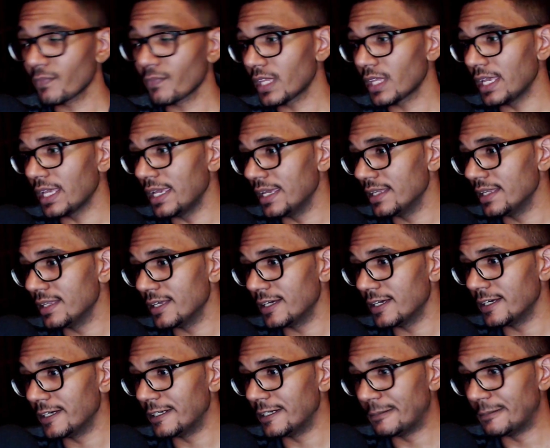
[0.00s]
And
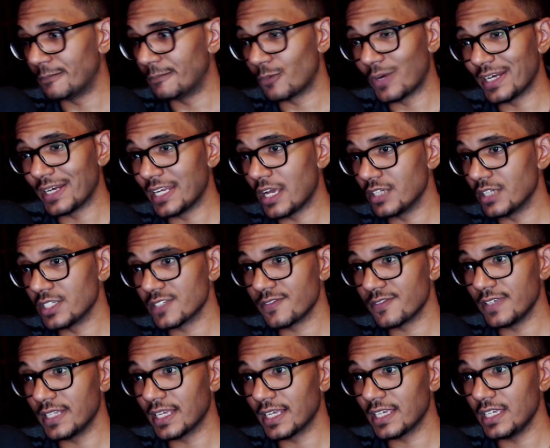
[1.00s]
um, right now, I just
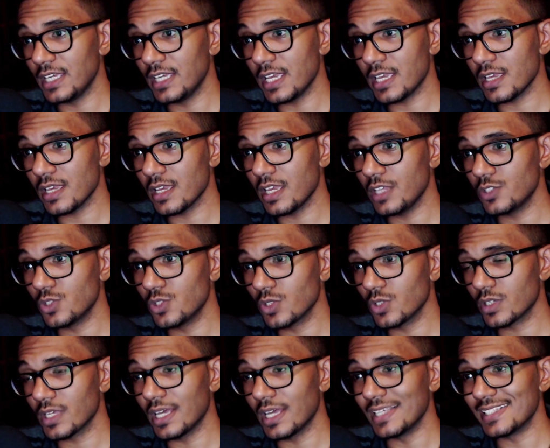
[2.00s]
feel like he he took
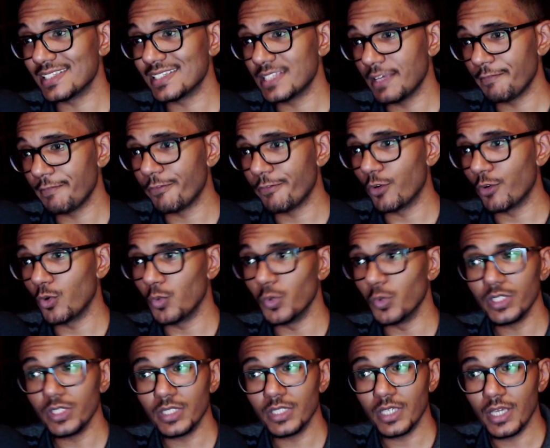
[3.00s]
a step
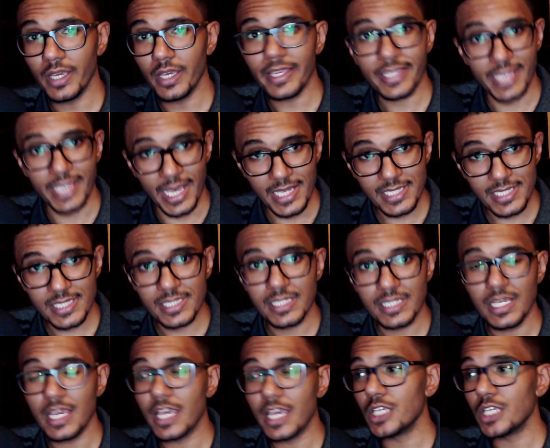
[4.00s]
forward. Yes,
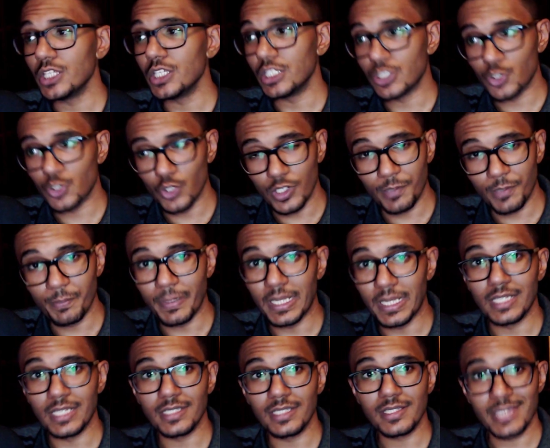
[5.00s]
it could have
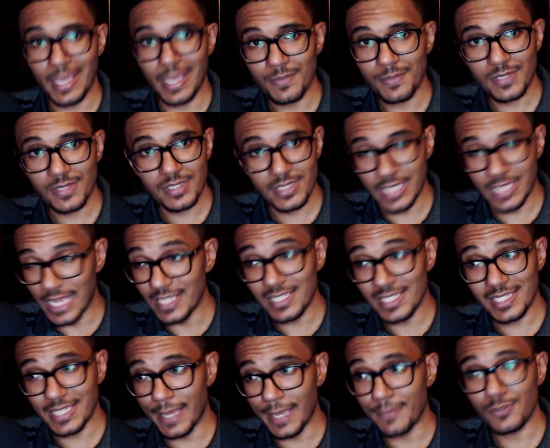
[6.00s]
been teps, 10
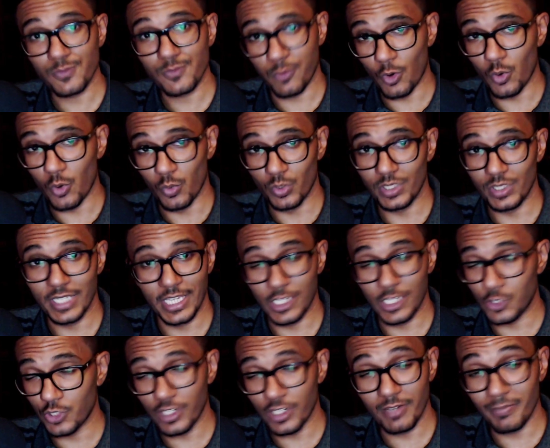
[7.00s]
steps forward.
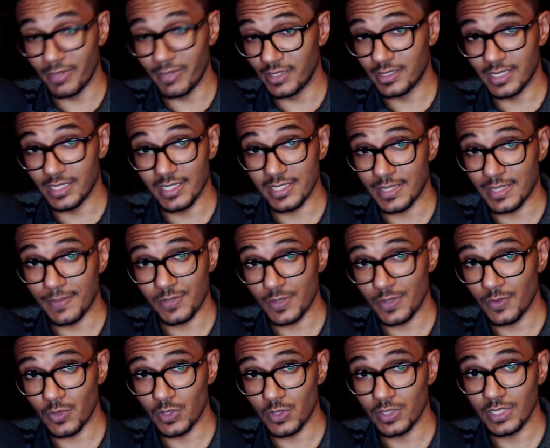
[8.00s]
It could have been 10 steps
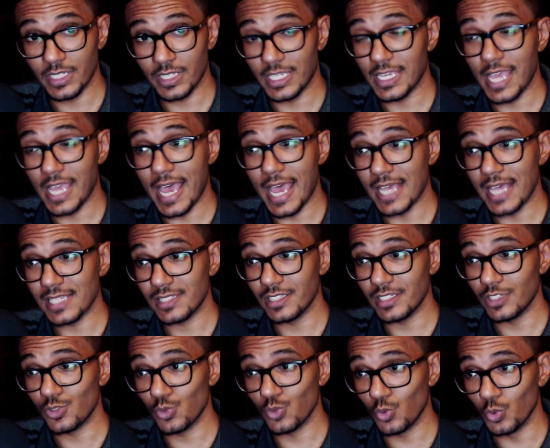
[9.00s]
forward. He has
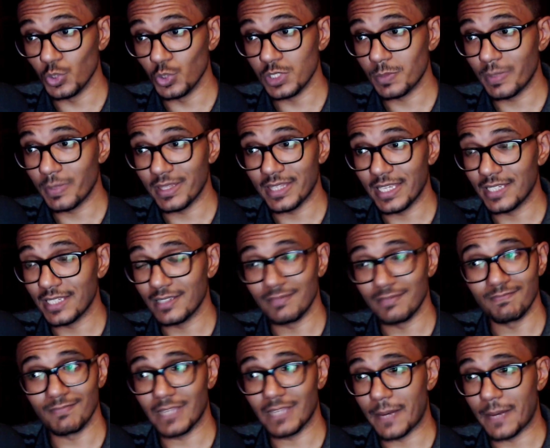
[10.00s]
the tools, but then
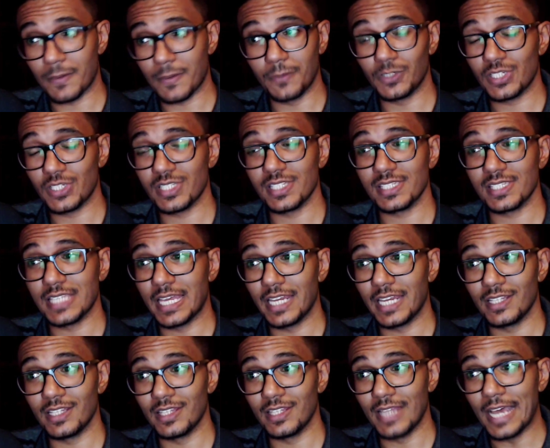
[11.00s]
Capcom just decided
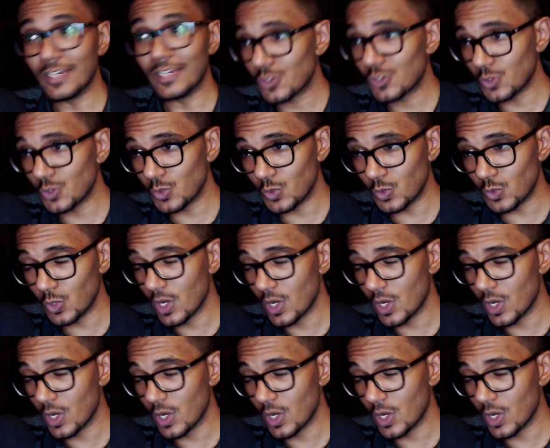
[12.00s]
not to